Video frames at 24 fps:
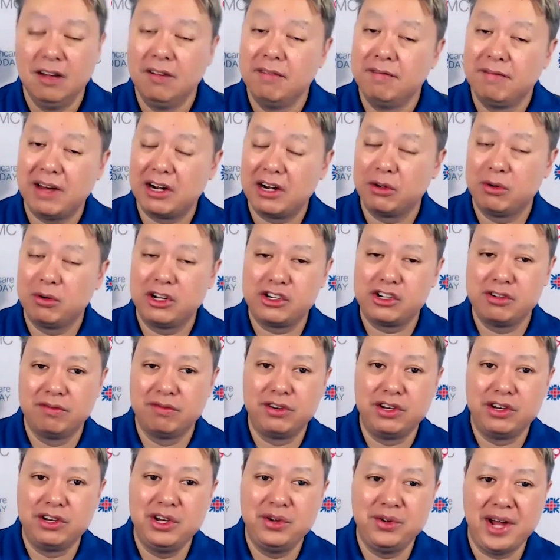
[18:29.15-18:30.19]
Final question
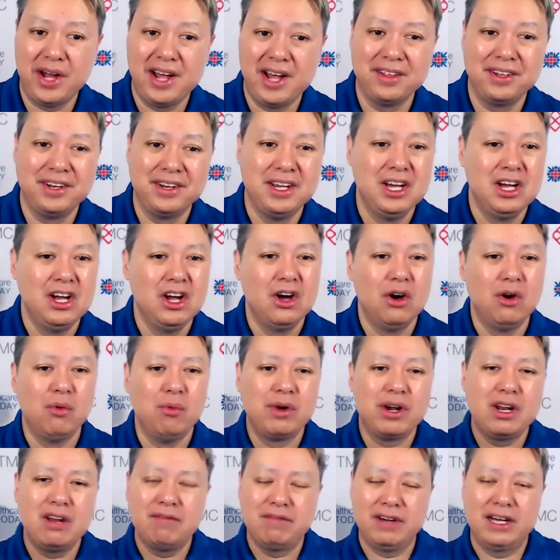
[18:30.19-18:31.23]
for you, Alan.
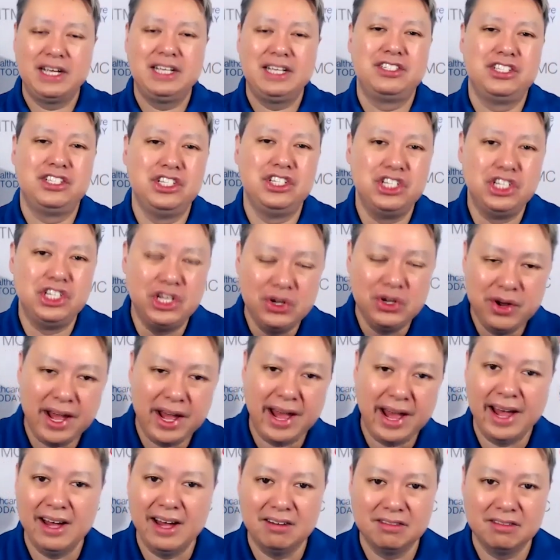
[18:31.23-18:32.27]
What advice do you
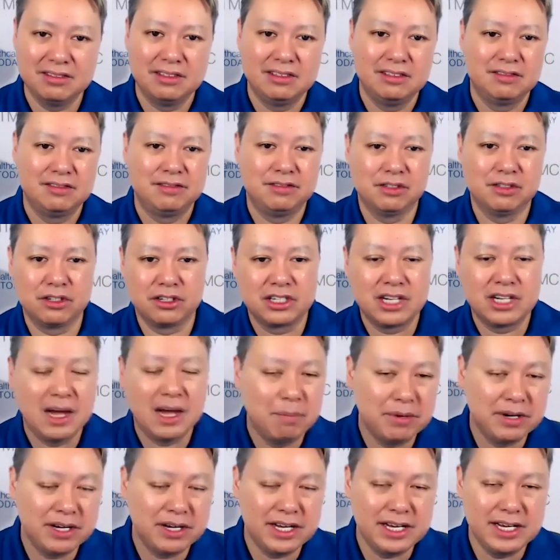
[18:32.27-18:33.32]
have for
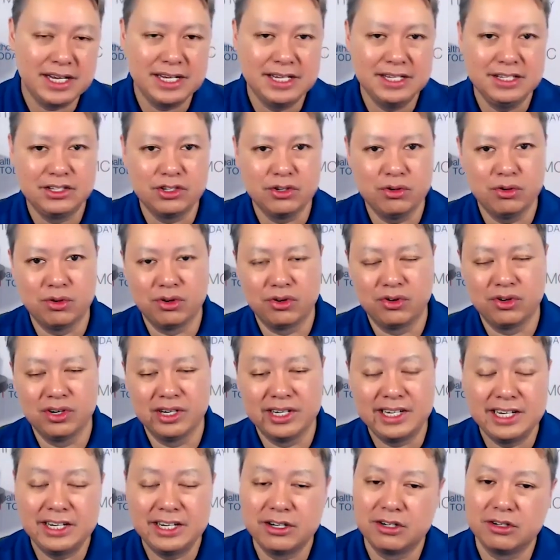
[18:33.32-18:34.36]
companies or
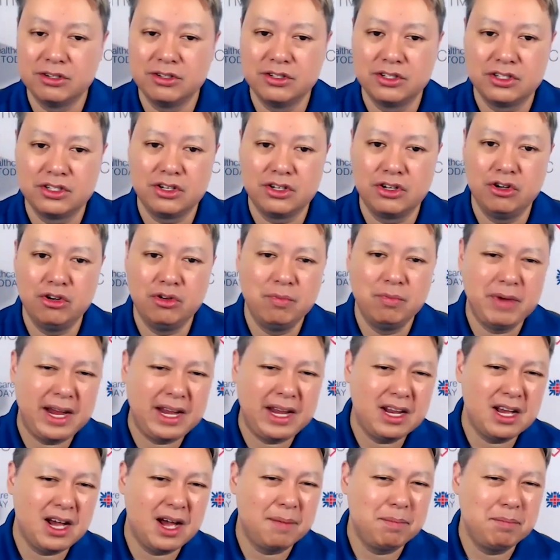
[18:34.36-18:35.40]
leaders who may
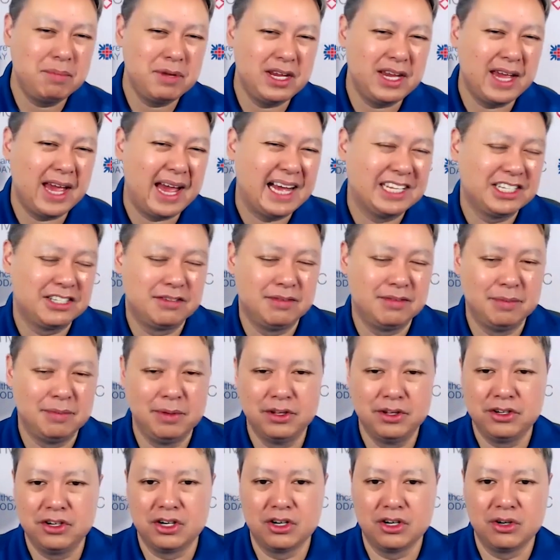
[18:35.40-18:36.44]
not be as
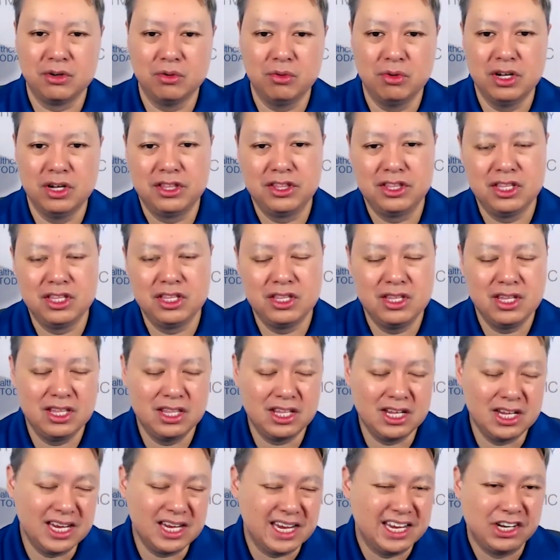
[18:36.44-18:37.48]
familiar with
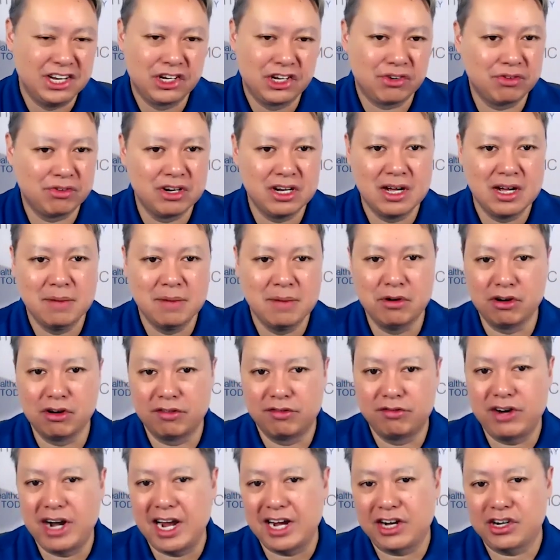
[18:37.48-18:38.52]
the interim or
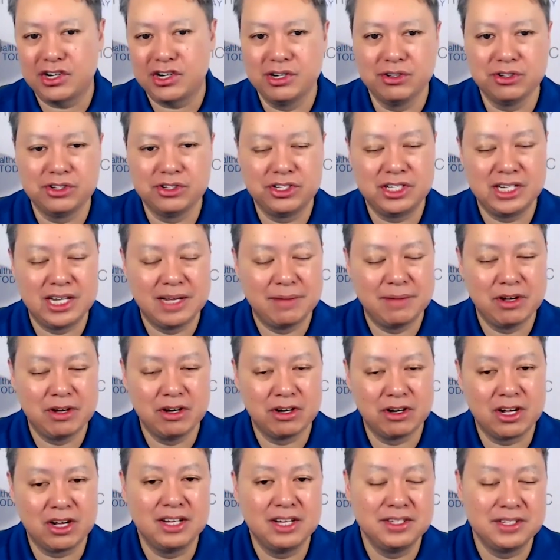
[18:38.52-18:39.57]
fractional
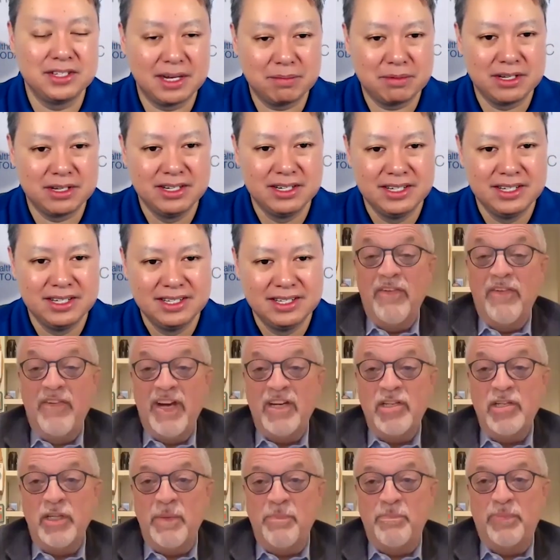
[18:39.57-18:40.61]
CMO concept?
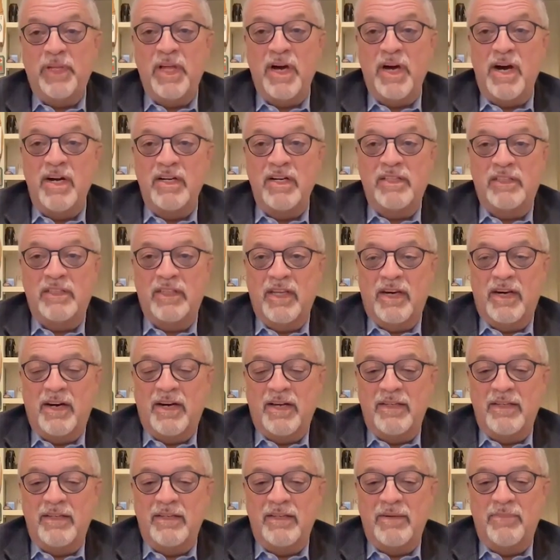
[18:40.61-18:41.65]
Actually blogged a
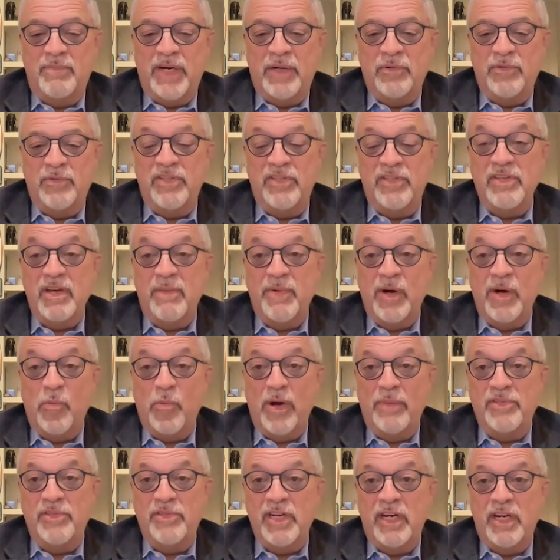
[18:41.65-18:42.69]
lot about this on my
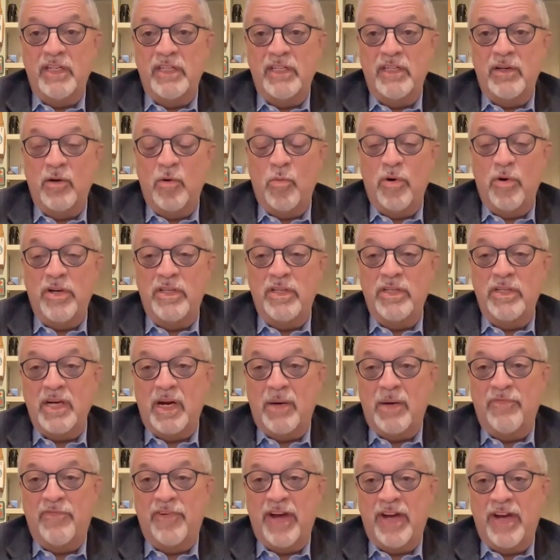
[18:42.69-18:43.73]
website. What are the
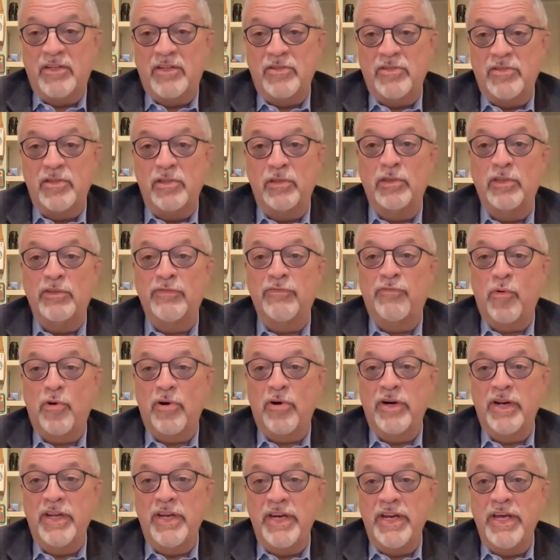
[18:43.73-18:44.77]
top factors to look
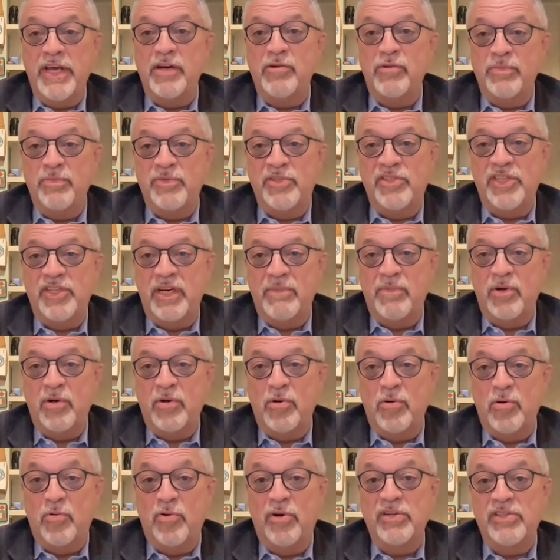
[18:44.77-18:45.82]
for in an interim CMO
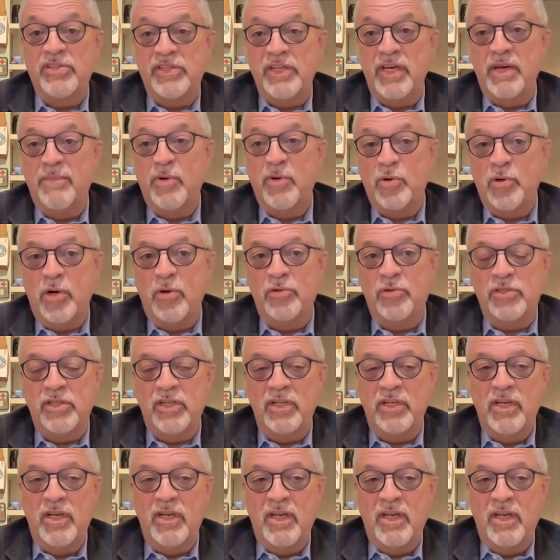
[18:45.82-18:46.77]
or a CMO coach?